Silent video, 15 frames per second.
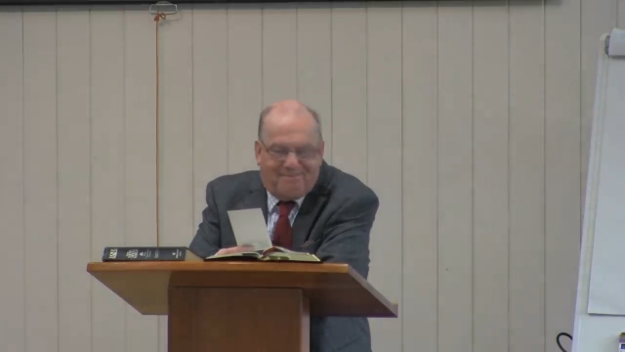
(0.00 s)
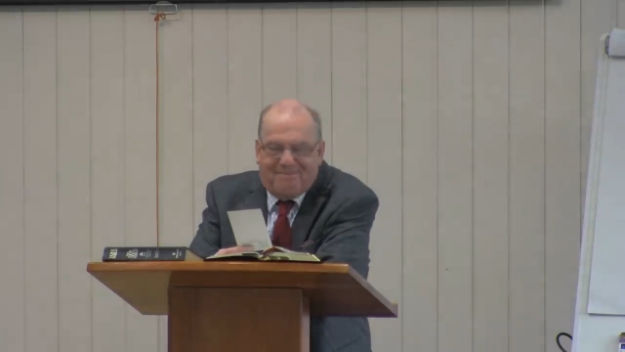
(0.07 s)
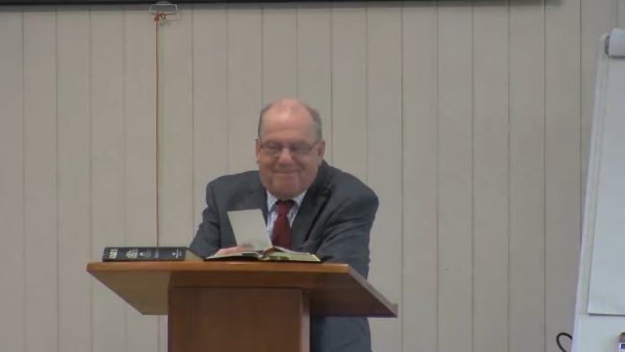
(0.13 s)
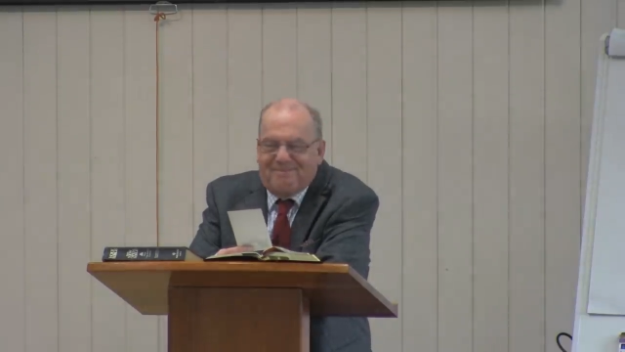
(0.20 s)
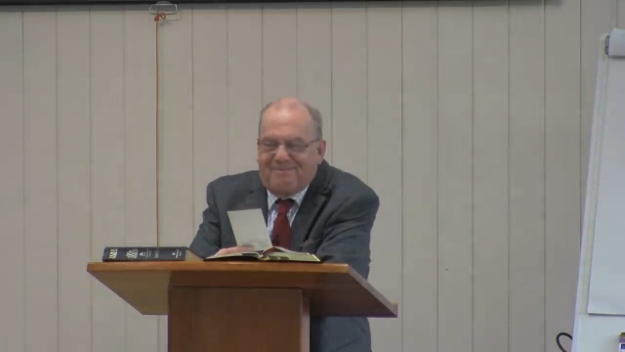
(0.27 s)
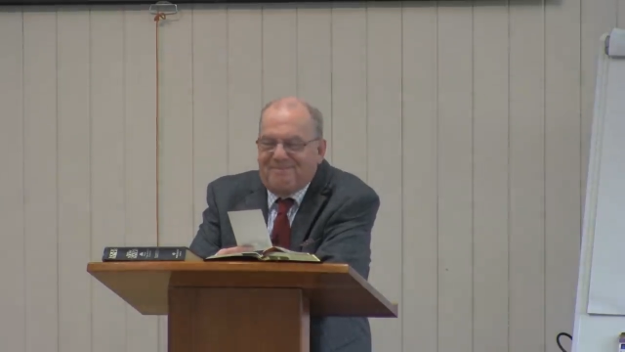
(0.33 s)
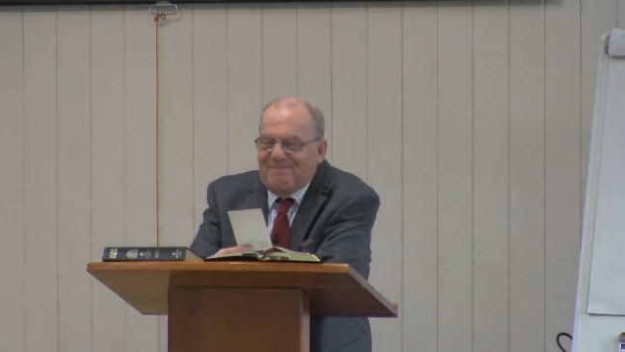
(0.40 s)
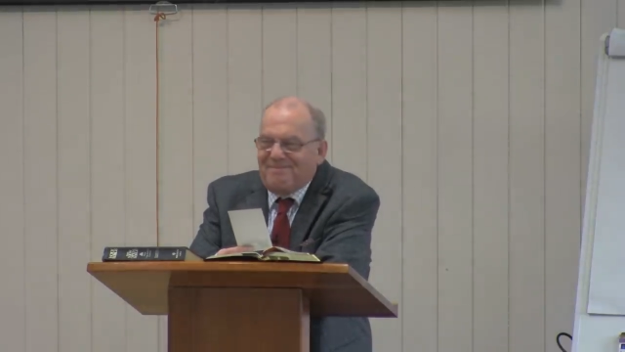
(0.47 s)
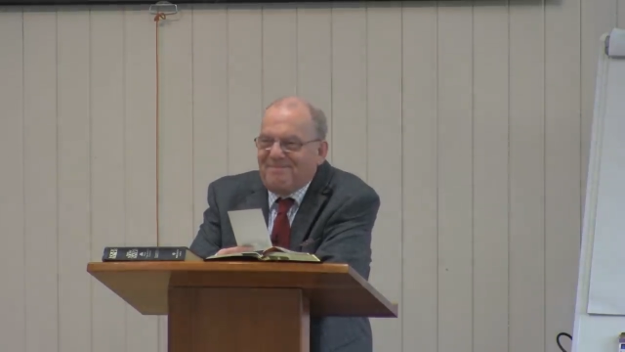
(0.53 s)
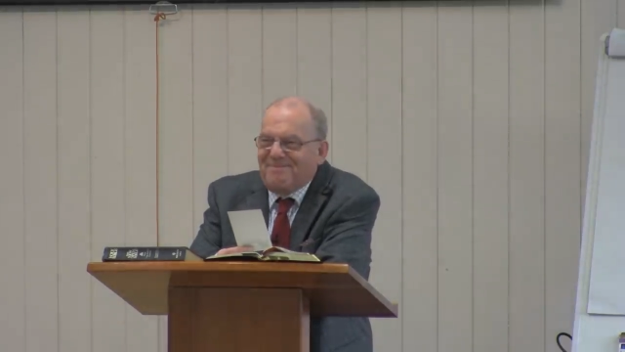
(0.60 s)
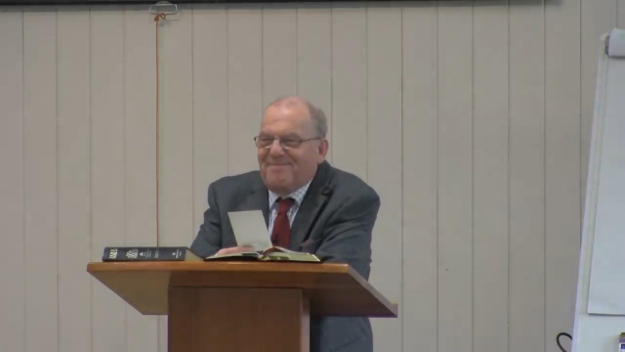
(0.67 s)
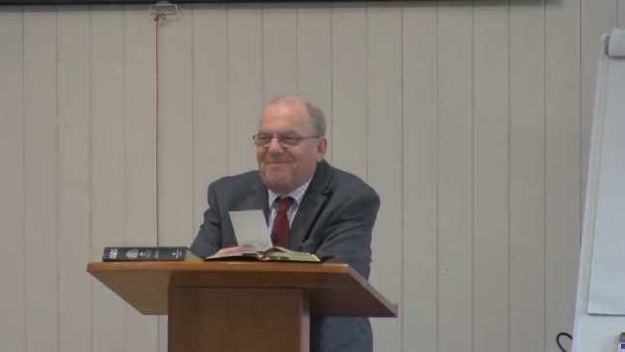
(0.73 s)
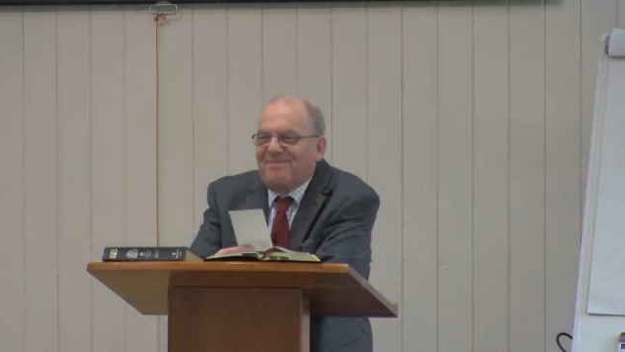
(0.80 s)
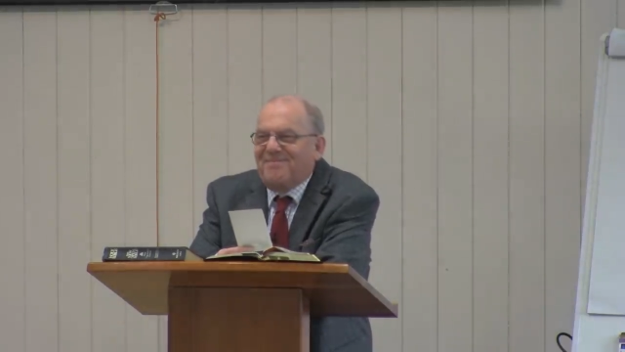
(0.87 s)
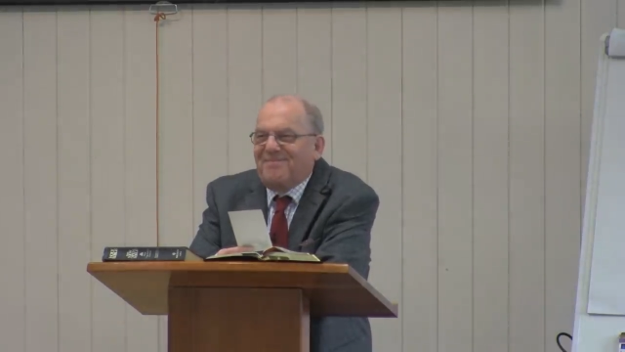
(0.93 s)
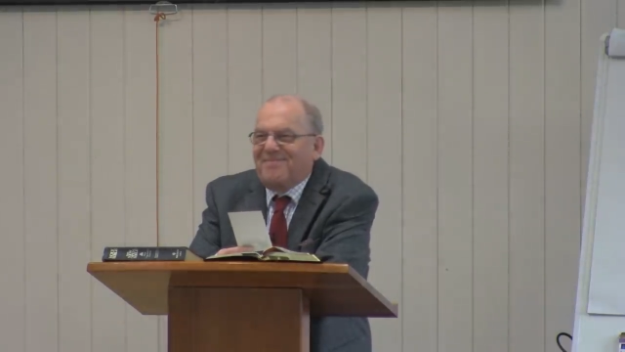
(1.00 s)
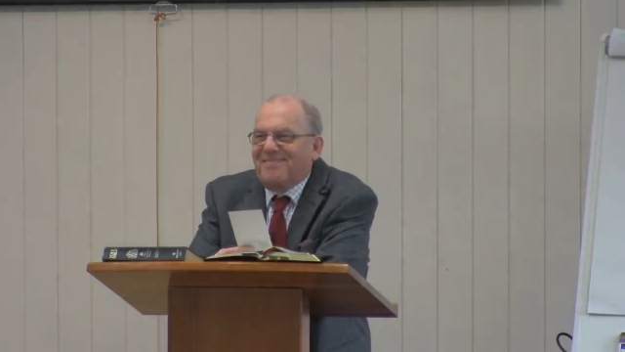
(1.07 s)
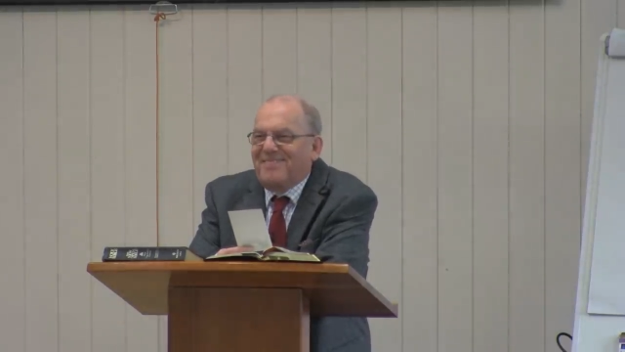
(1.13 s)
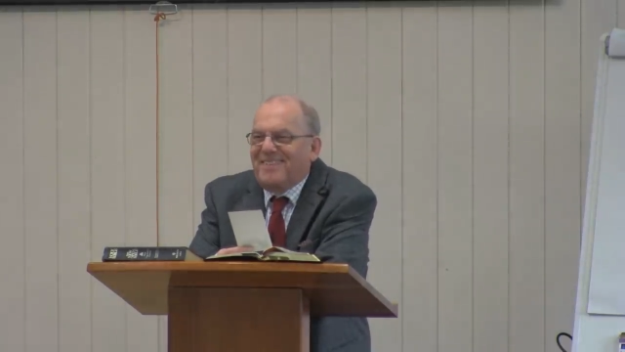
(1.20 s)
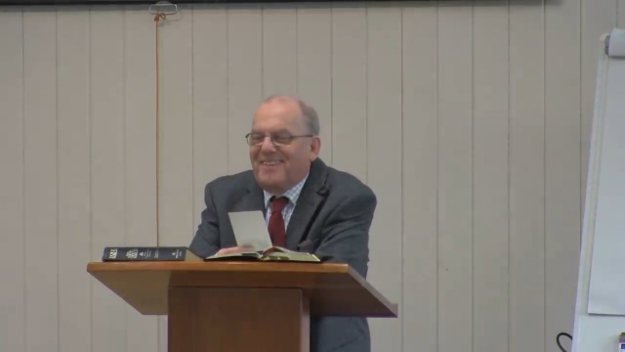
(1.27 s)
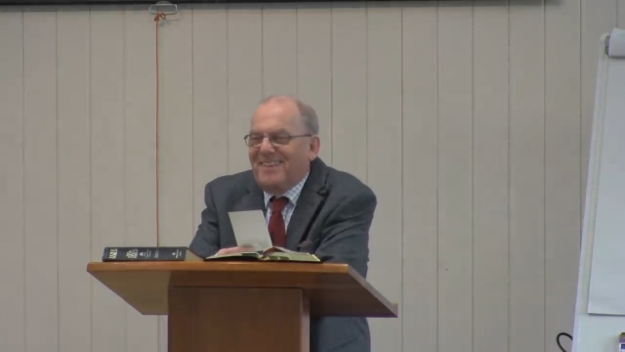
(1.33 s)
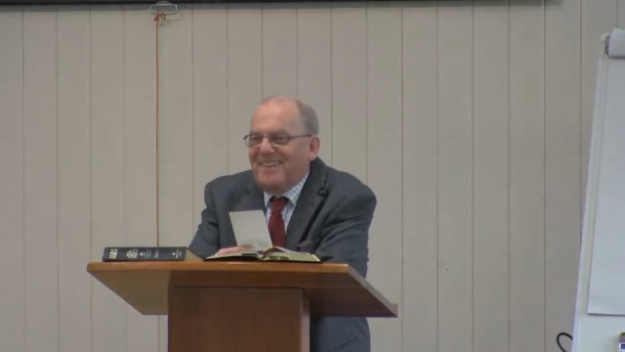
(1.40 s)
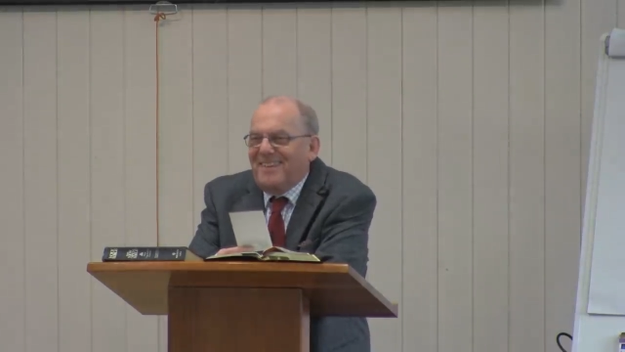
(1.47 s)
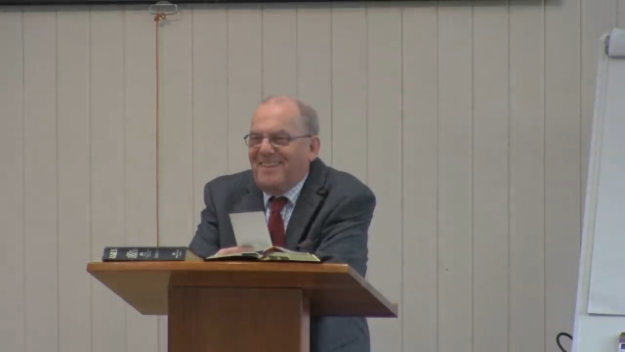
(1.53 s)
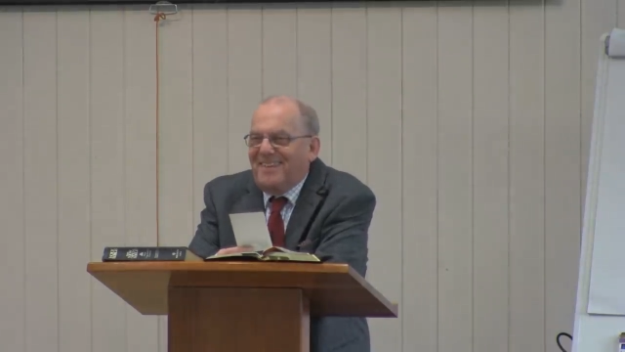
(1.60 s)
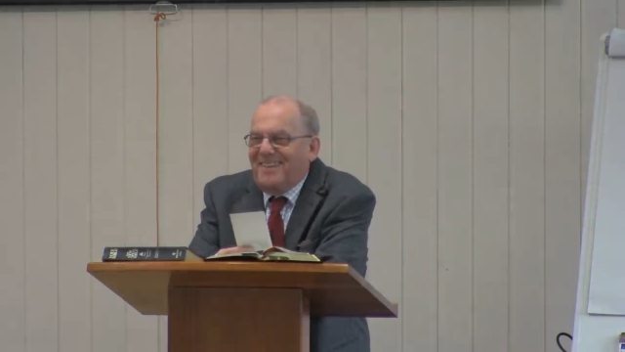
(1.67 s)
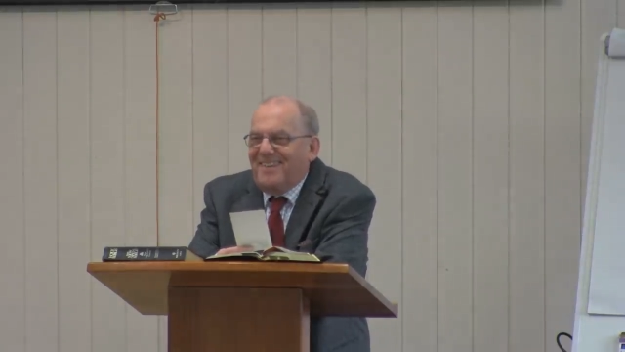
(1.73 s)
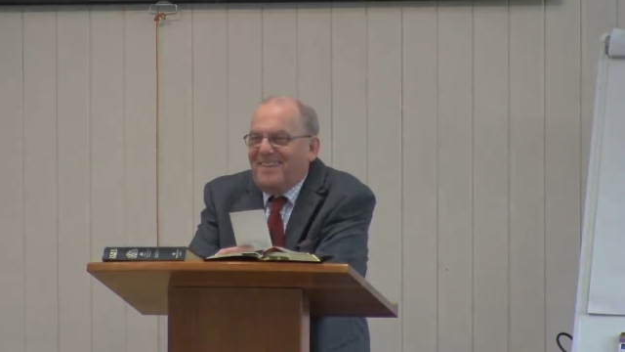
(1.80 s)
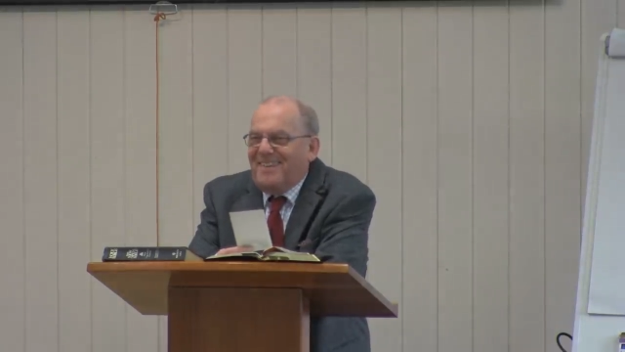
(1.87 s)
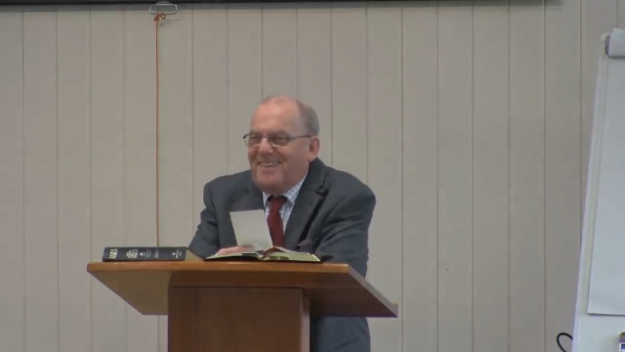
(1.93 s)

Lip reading: No one is speaking in this clip.